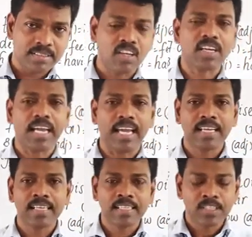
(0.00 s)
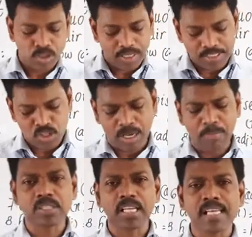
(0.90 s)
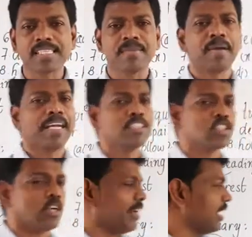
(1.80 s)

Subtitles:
Okay, so that's all about the lesson, my dear children.